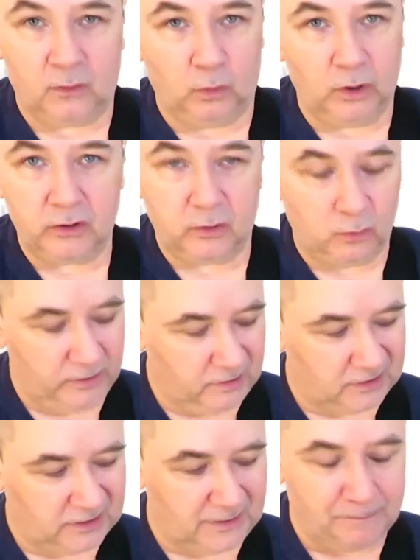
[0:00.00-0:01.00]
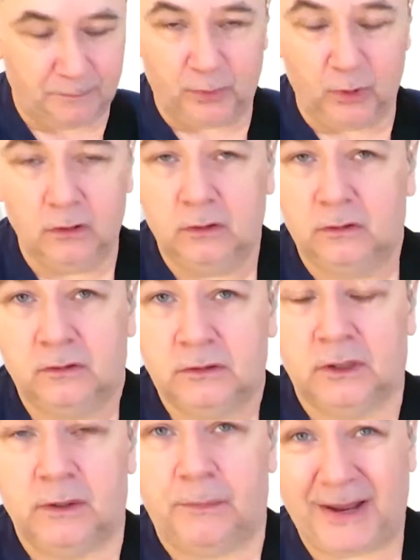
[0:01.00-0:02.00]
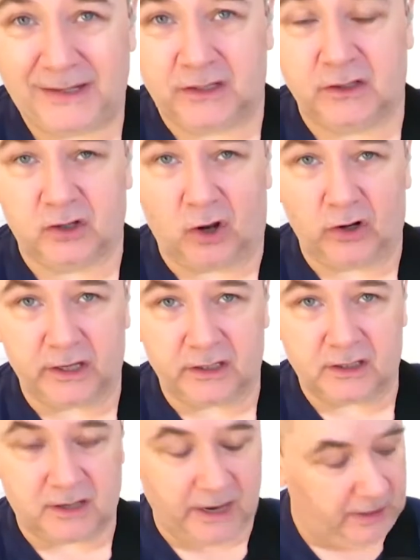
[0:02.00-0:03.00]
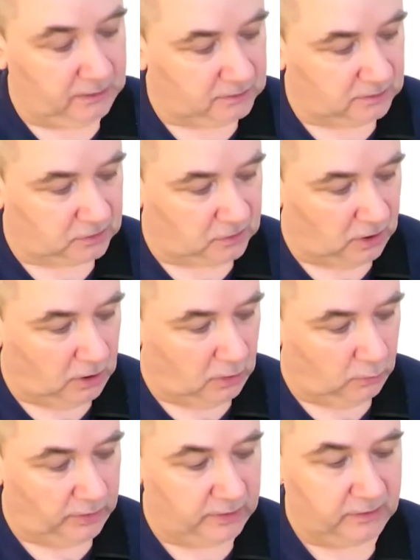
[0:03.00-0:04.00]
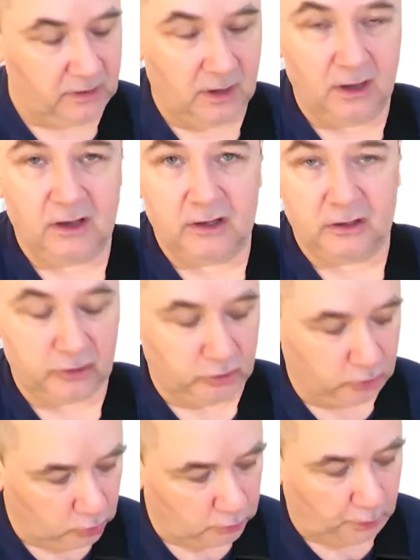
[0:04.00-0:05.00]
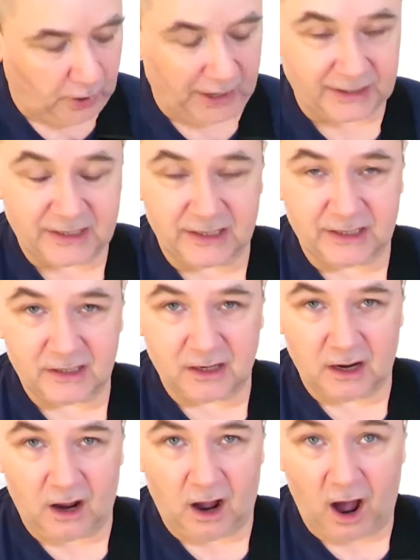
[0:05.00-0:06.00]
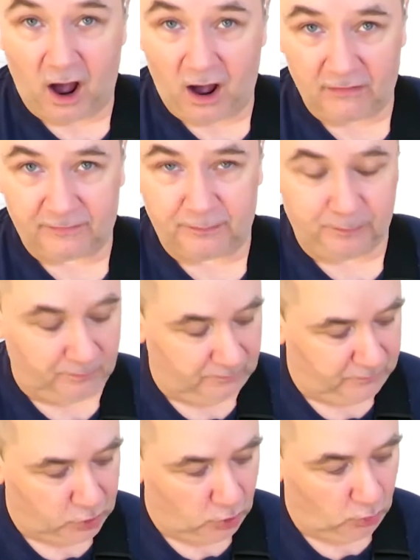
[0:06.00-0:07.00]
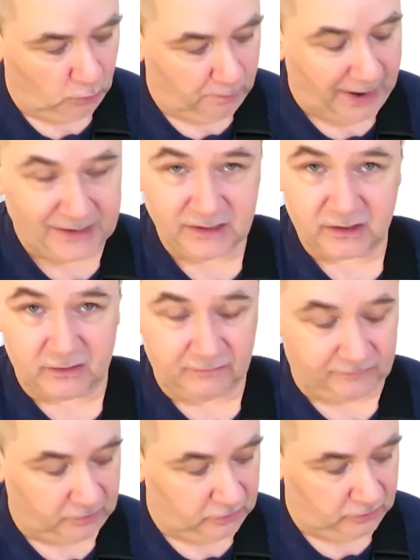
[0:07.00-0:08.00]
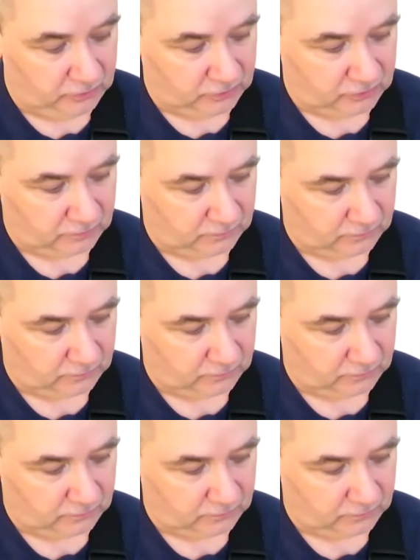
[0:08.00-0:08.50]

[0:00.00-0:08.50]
work with a simple pentatonic scale to start with. Just practice half note bends at first. You